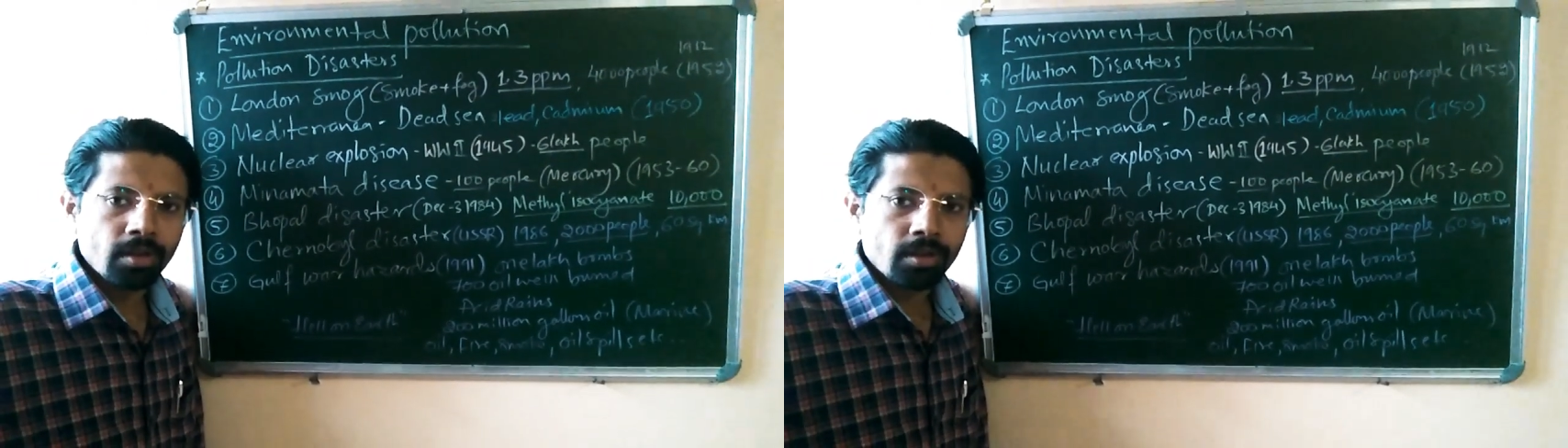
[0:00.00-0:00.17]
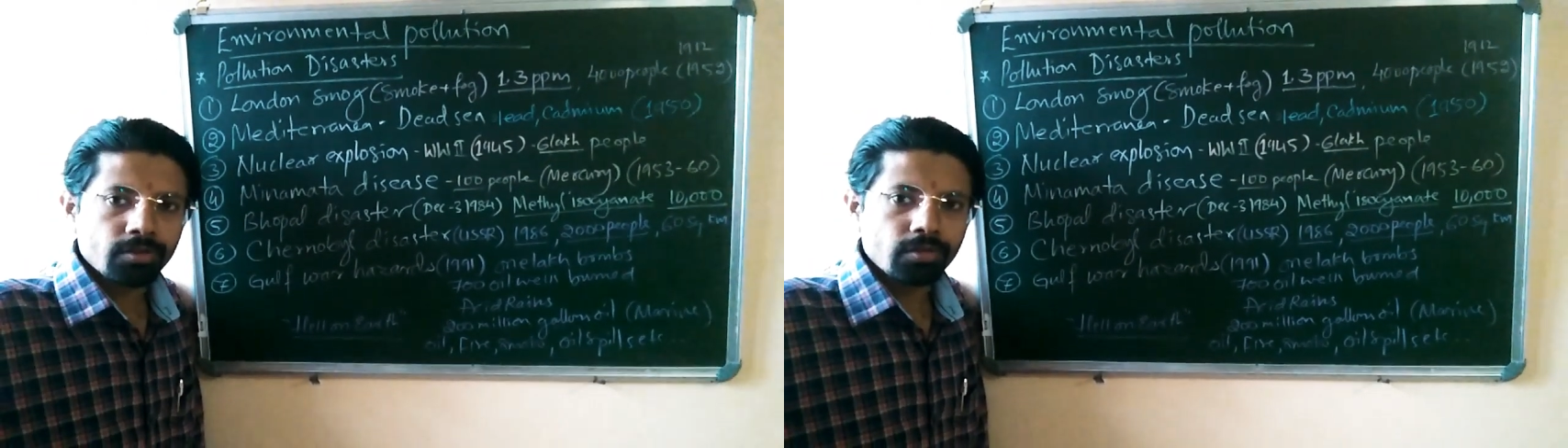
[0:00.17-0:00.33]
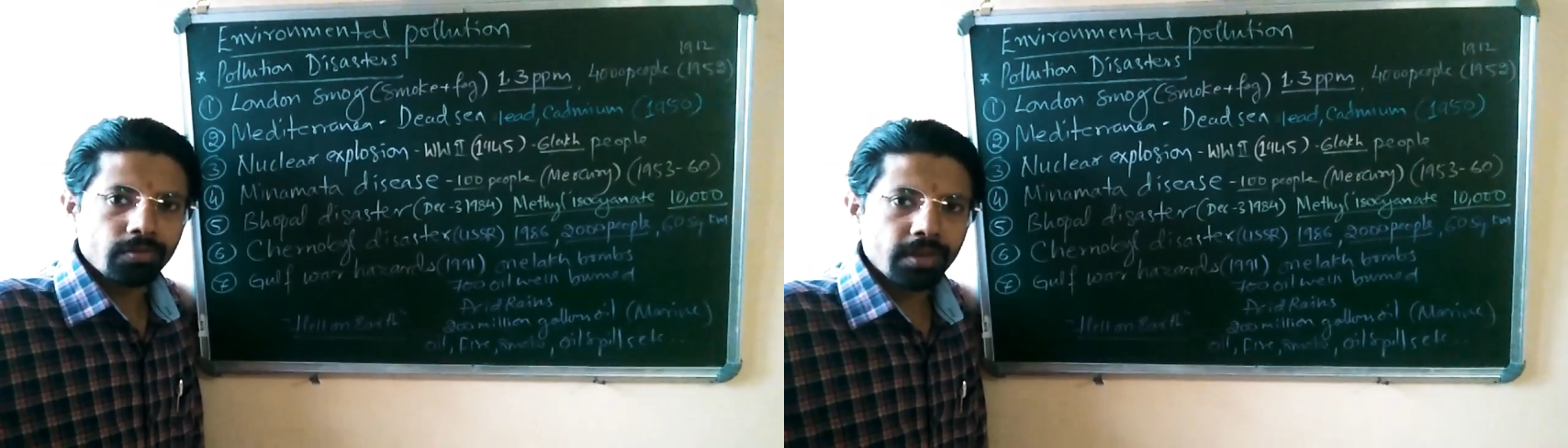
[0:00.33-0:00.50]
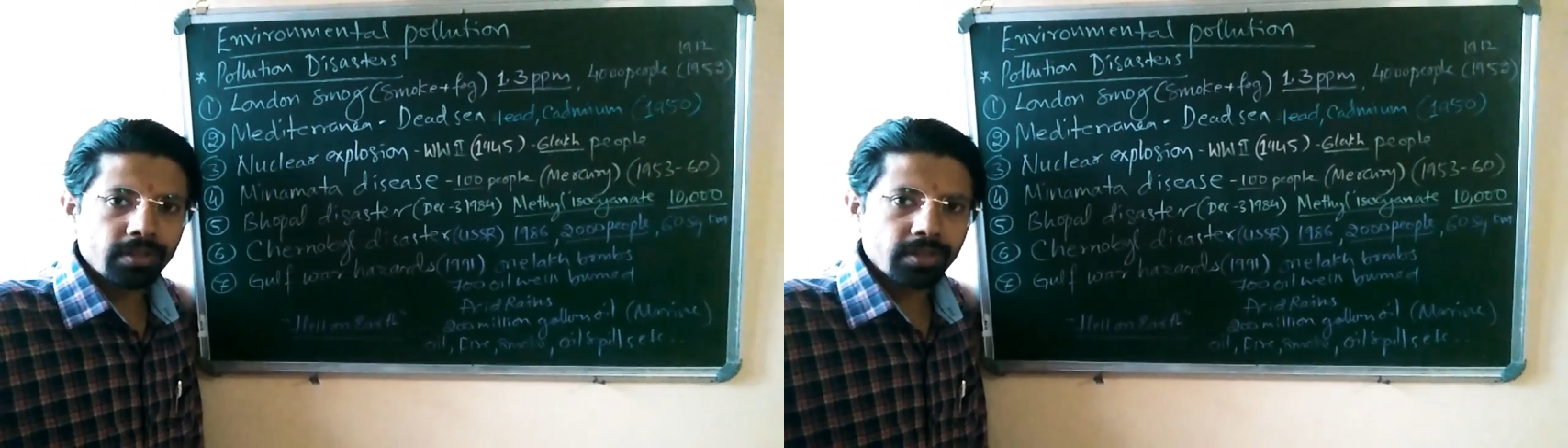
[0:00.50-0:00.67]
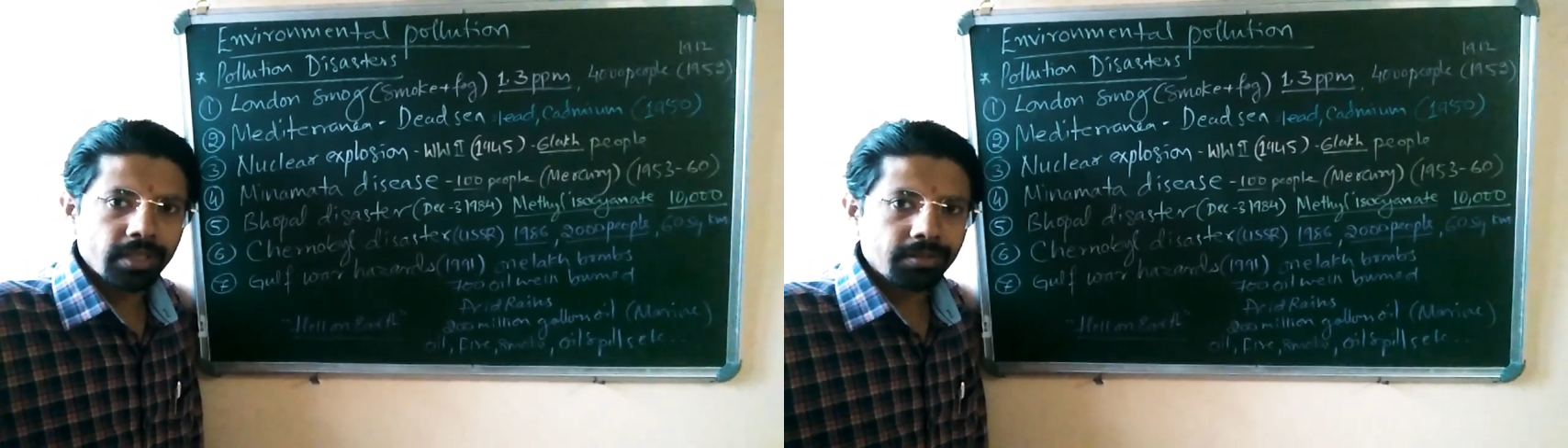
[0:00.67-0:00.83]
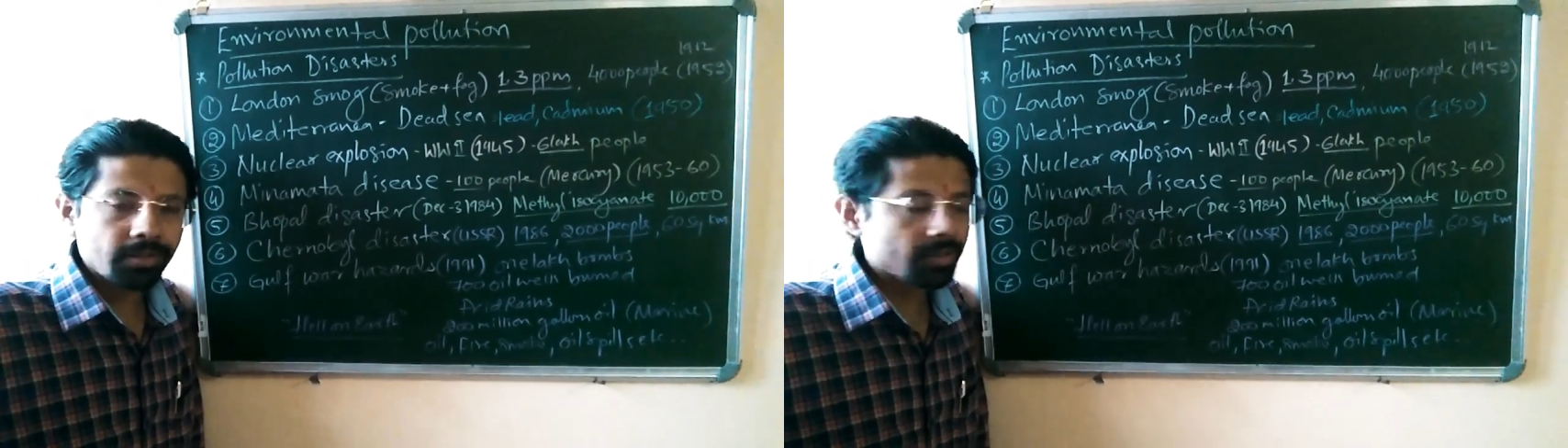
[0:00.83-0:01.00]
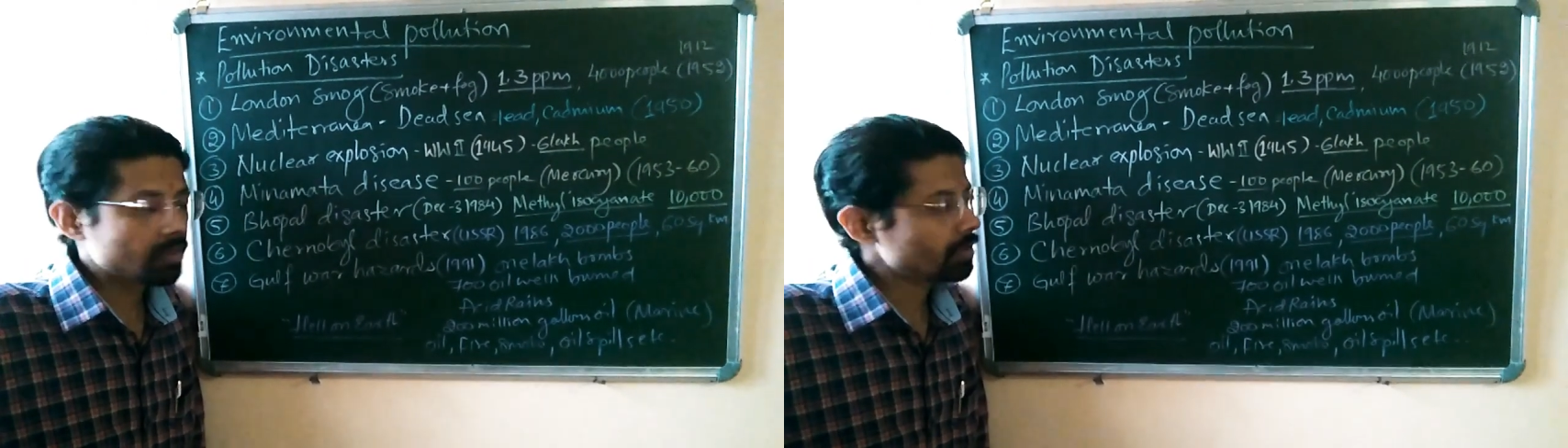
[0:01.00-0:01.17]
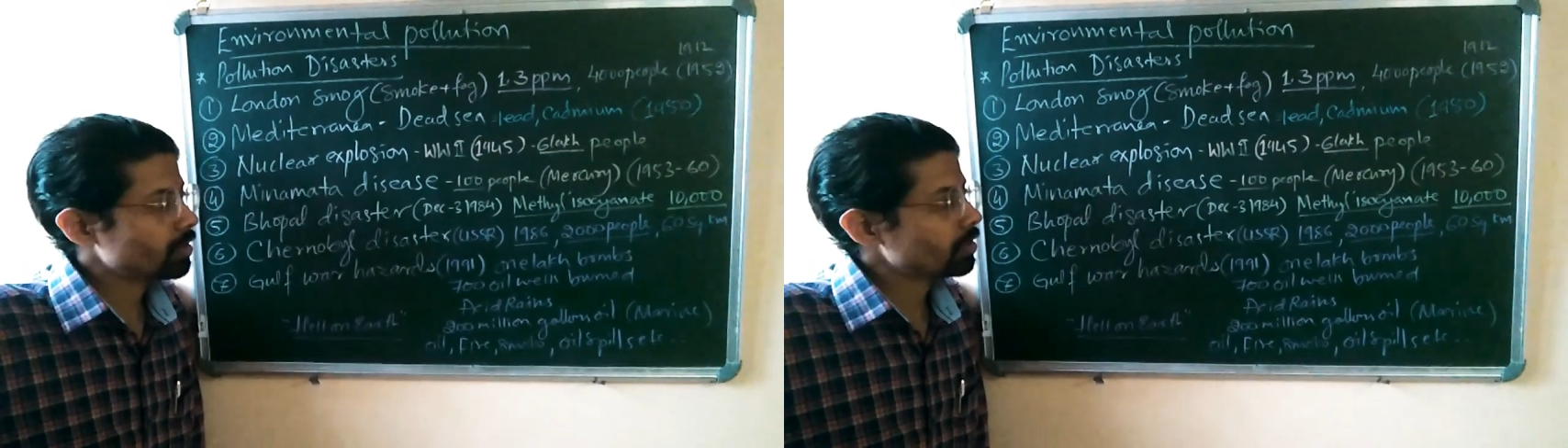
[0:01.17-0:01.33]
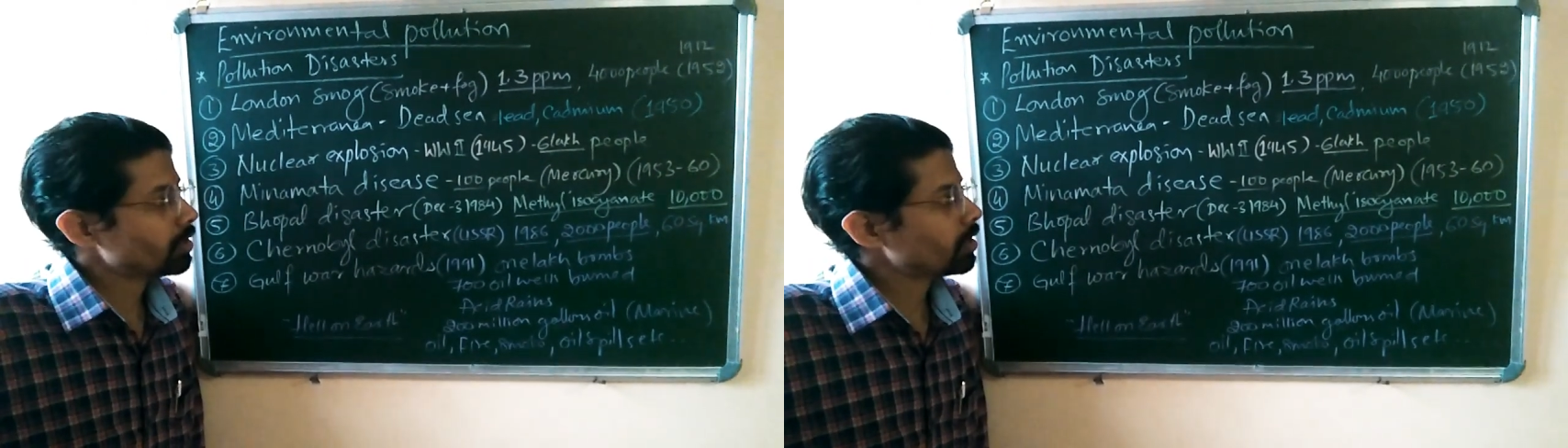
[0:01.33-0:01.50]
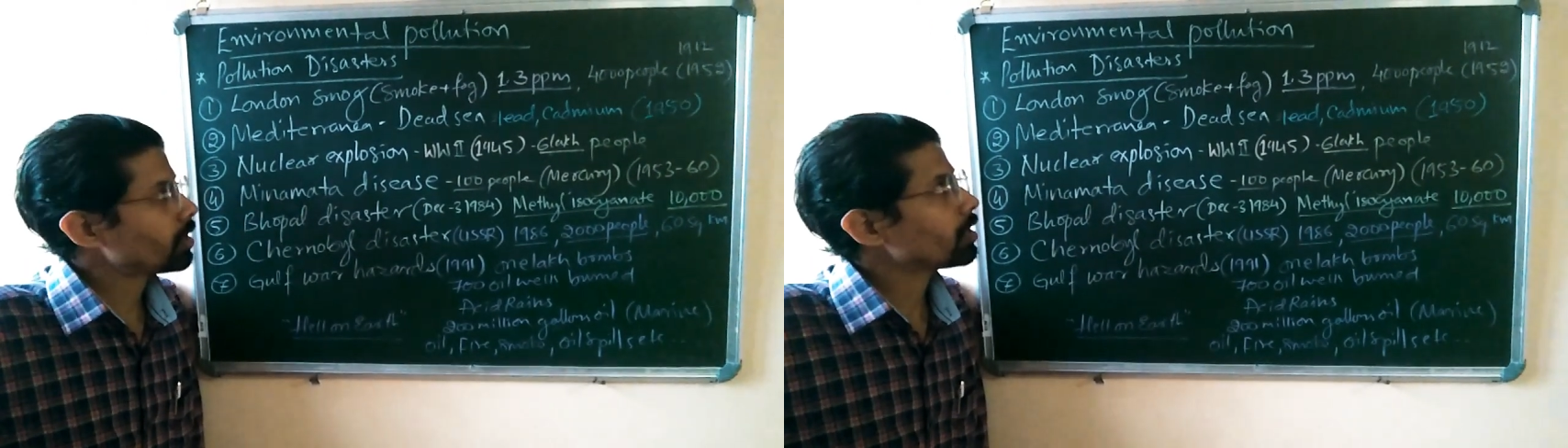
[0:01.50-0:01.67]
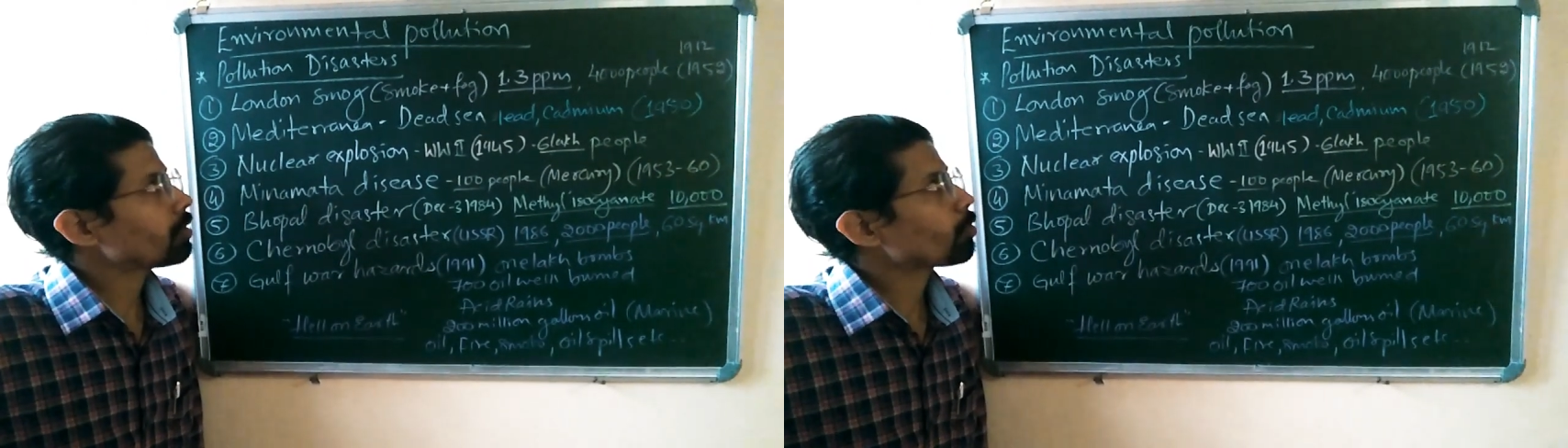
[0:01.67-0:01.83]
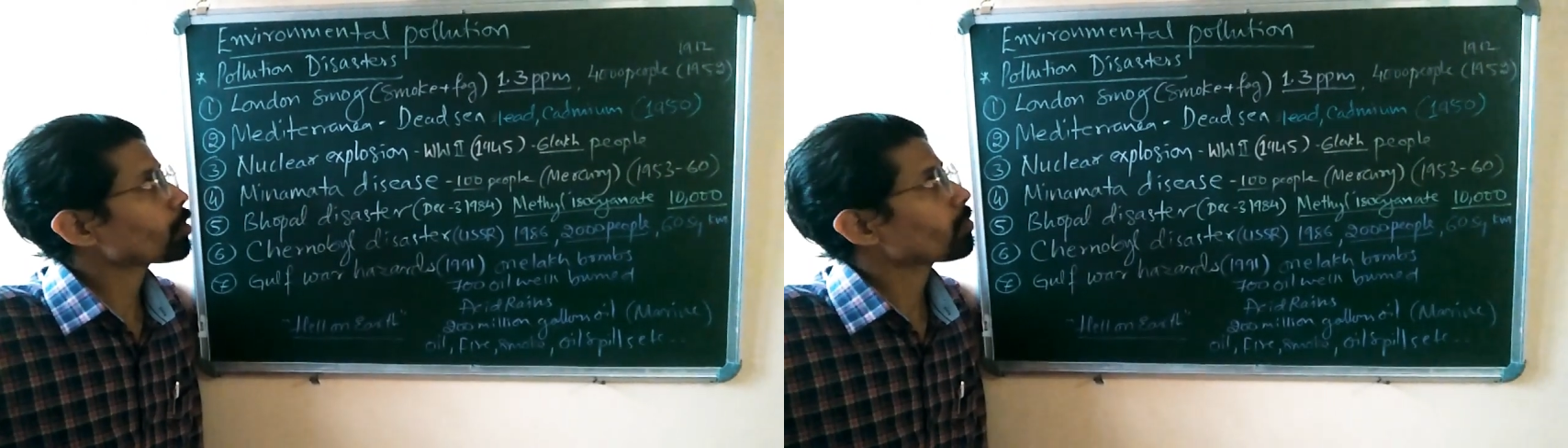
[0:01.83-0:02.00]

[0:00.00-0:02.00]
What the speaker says: so first is what